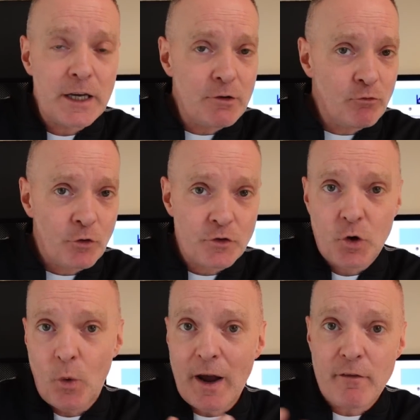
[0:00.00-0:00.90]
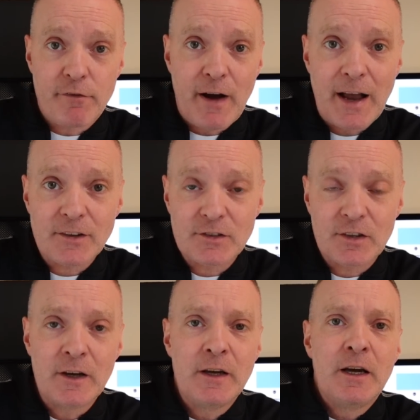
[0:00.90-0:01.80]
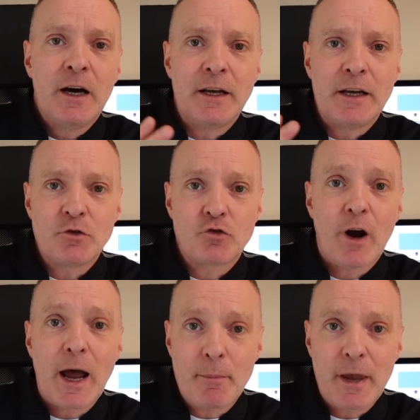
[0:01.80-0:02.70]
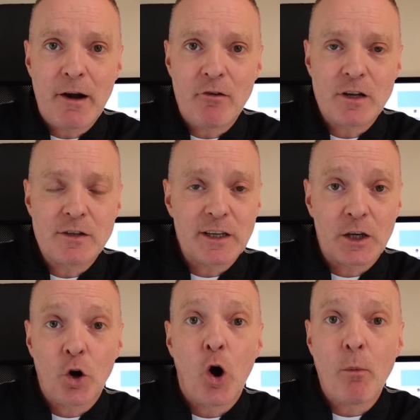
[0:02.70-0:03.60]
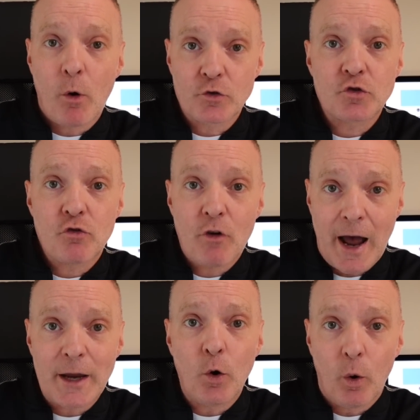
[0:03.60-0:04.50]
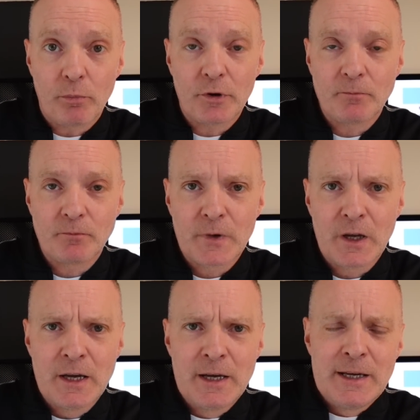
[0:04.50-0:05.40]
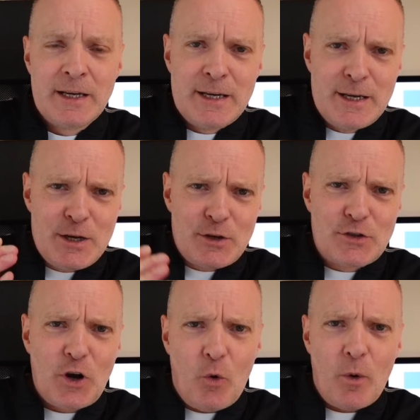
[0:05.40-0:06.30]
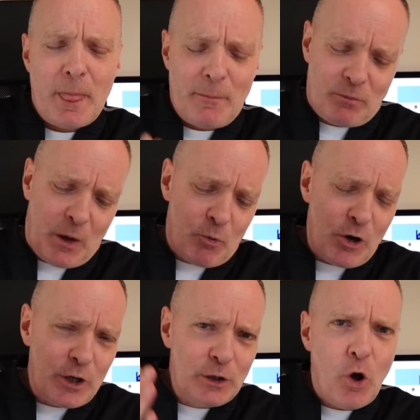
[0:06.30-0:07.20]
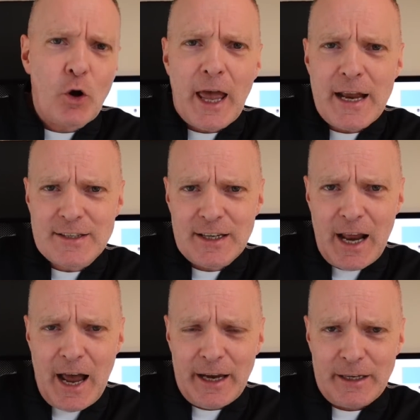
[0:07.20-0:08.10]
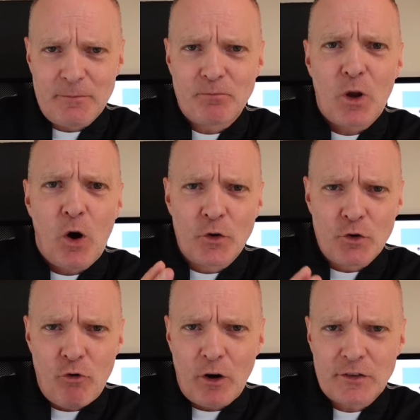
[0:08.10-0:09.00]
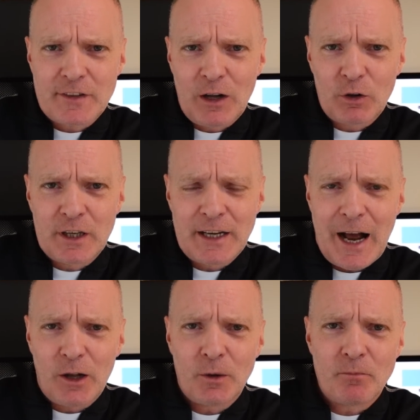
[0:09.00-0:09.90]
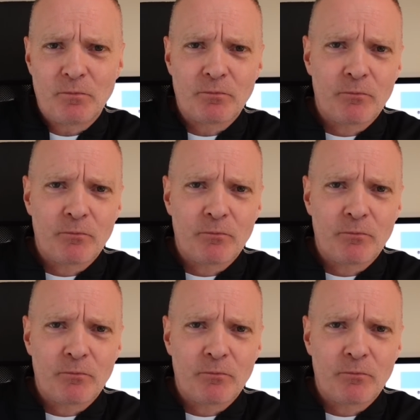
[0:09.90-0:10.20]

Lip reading: it runs quite fast, and in dry periods, it can almost dry up. So we're at Lock 89 on the Rochdale Canal,